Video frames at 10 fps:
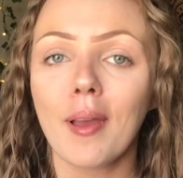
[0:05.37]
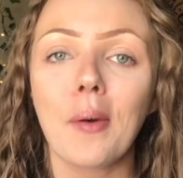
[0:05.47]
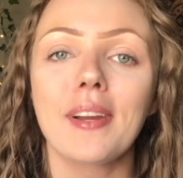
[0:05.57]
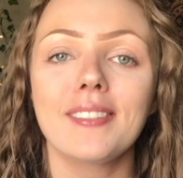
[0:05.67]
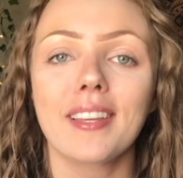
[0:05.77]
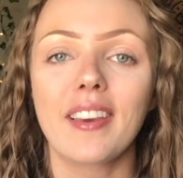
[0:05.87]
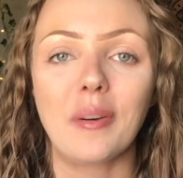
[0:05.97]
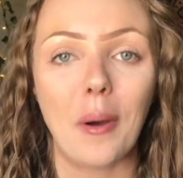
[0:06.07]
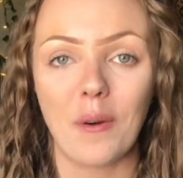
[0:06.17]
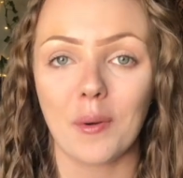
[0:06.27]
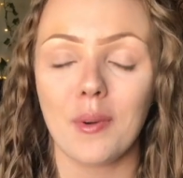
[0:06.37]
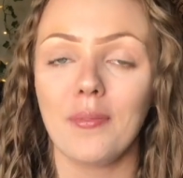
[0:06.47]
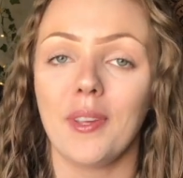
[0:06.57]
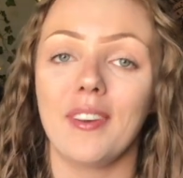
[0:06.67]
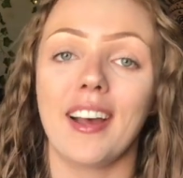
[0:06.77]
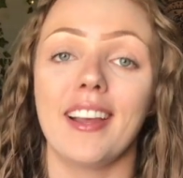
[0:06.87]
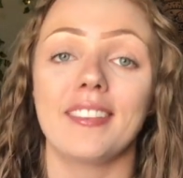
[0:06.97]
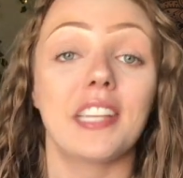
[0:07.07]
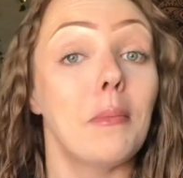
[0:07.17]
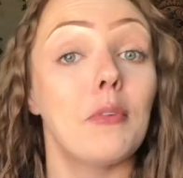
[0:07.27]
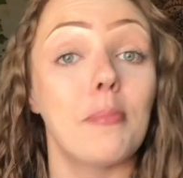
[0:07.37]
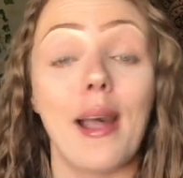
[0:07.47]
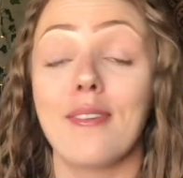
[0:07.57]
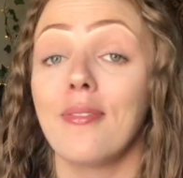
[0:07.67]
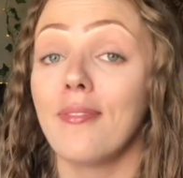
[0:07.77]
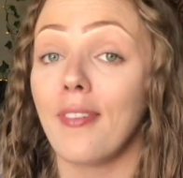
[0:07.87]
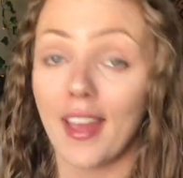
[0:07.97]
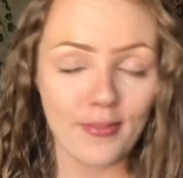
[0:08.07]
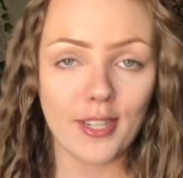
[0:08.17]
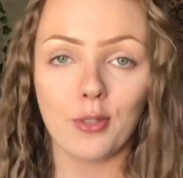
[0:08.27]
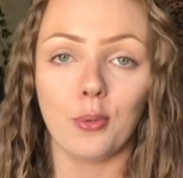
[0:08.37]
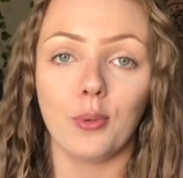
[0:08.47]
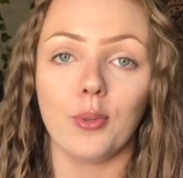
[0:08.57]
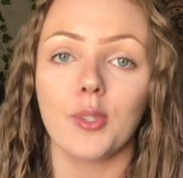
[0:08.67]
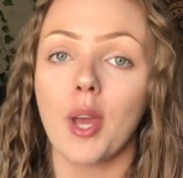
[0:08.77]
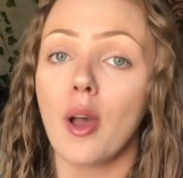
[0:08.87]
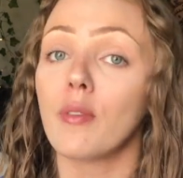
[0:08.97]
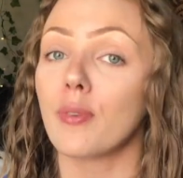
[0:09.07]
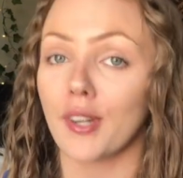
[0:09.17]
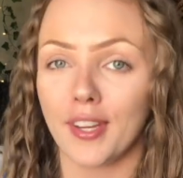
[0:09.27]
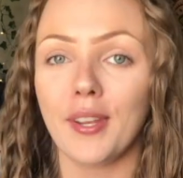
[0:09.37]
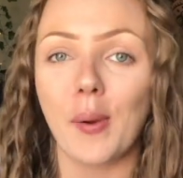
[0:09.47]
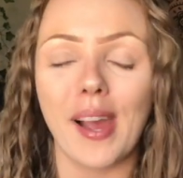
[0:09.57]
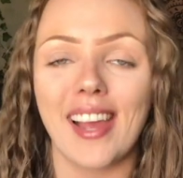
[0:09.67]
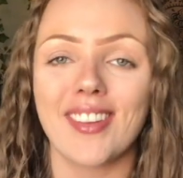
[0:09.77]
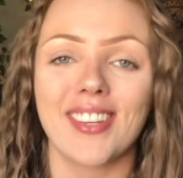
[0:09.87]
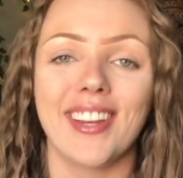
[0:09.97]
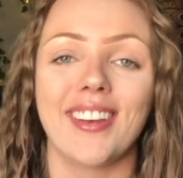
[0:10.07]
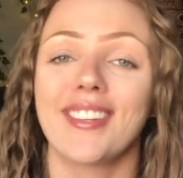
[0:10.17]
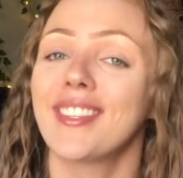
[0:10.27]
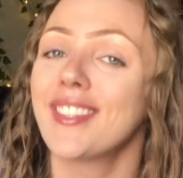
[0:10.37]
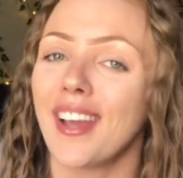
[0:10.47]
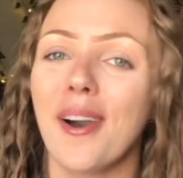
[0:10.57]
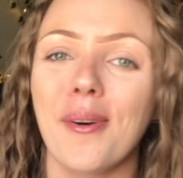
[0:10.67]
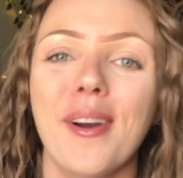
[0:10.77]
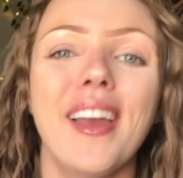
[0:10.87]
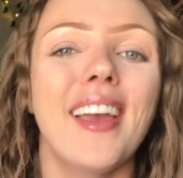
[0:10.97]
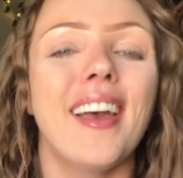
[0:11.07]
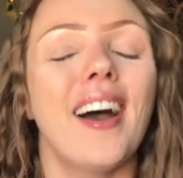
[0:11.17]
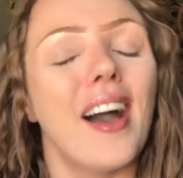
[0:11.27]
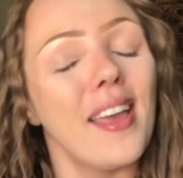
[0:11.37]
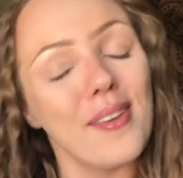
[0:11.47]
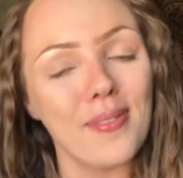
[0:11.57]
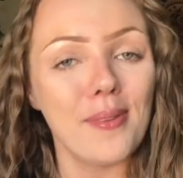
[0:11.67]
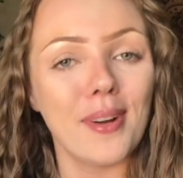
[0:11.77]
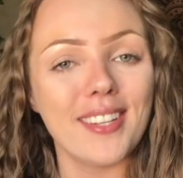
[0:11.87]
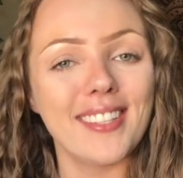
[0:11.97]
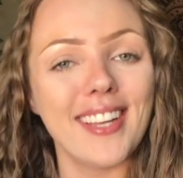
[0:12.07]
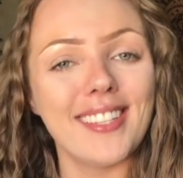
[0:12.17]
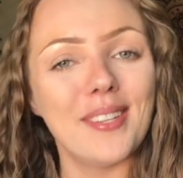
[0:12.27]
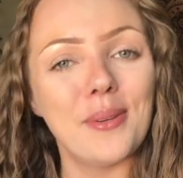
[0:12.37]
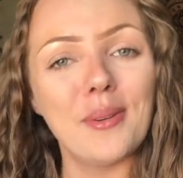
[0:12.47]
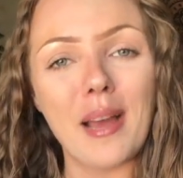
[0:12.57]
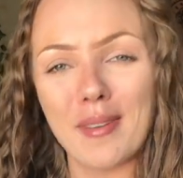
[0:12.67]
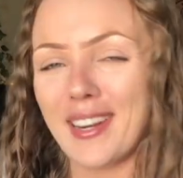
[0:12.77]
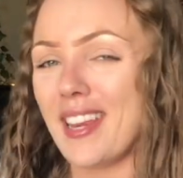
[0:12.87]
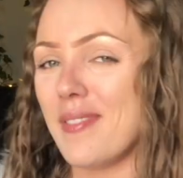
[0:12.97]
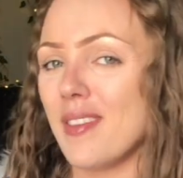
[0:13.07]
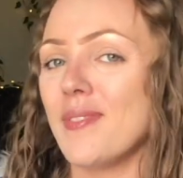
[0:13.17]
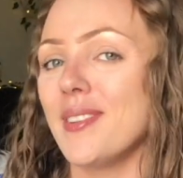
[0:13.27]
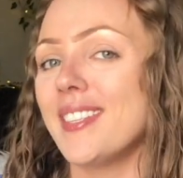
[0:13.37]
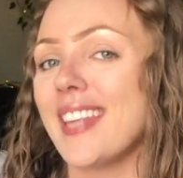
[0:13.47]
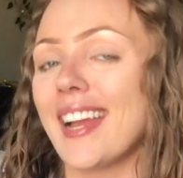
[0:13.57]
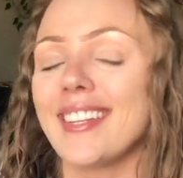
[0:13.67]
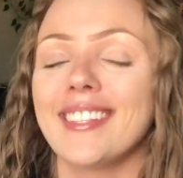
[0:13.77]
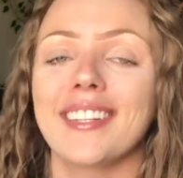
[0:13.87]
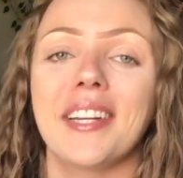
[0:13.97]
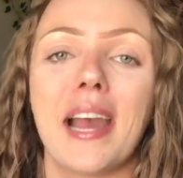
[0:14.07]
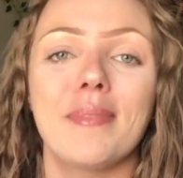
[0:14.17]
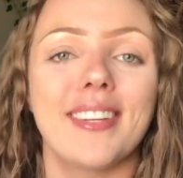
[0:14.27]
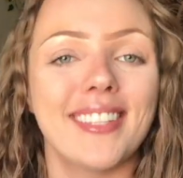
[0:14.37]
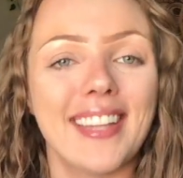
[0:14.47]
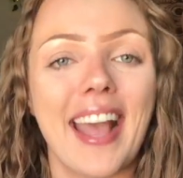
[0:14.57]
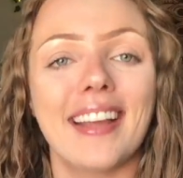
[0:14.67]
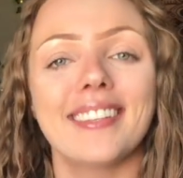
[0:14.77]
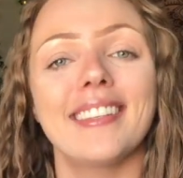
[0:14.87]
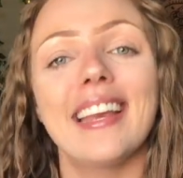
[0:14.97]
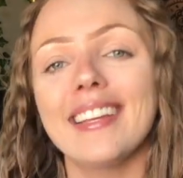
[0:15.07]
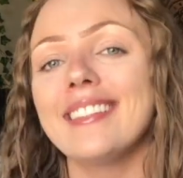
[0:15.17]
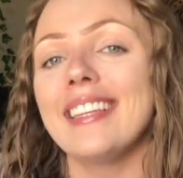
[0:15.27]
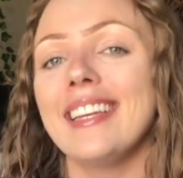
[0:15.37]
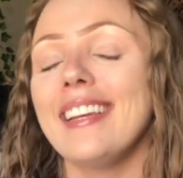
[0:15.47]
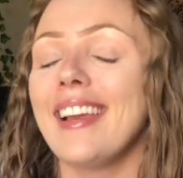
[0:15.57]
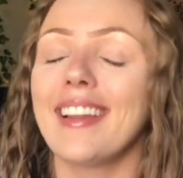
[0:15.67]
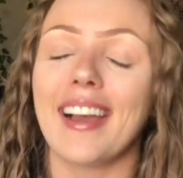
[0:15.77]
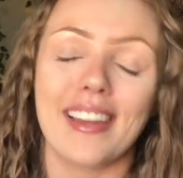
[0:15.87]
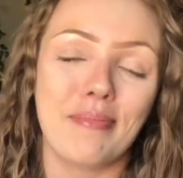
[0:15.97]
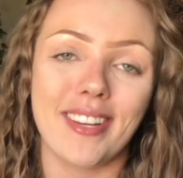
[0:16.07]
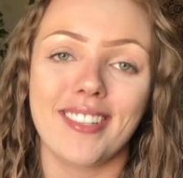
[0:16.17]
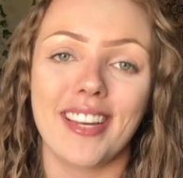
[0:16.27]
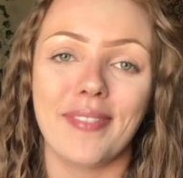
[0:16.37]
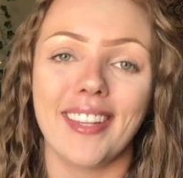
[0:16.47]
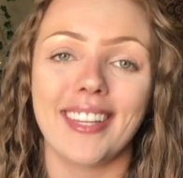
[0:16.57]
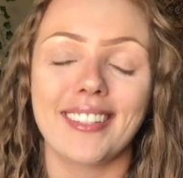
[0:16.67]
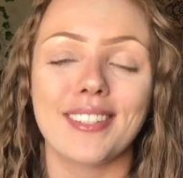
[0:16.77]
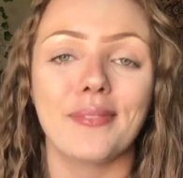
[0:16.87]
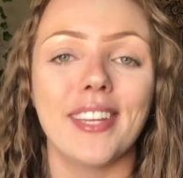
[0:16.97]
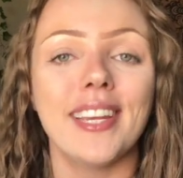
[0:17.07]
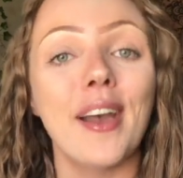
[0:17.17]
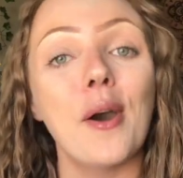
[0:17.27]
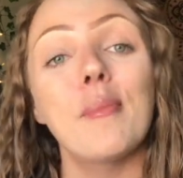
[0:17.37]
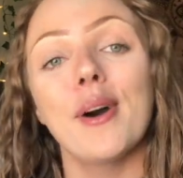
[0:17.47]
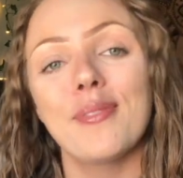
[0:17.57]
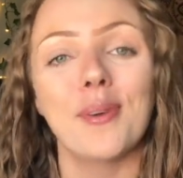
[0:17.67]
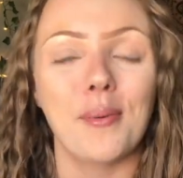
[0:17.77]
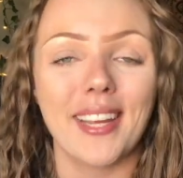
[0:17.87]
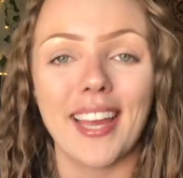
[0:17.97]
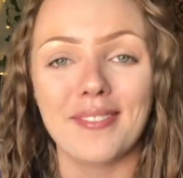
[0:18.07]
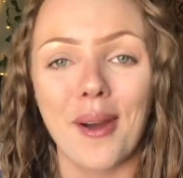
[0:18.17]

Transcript: going to go over with you guys some of my favorite tools for QA engineers. So if you want to stay tuned, I'm going to give you a few seconds to grab your snacks, tea, and I'd appreciate if you like this video before we get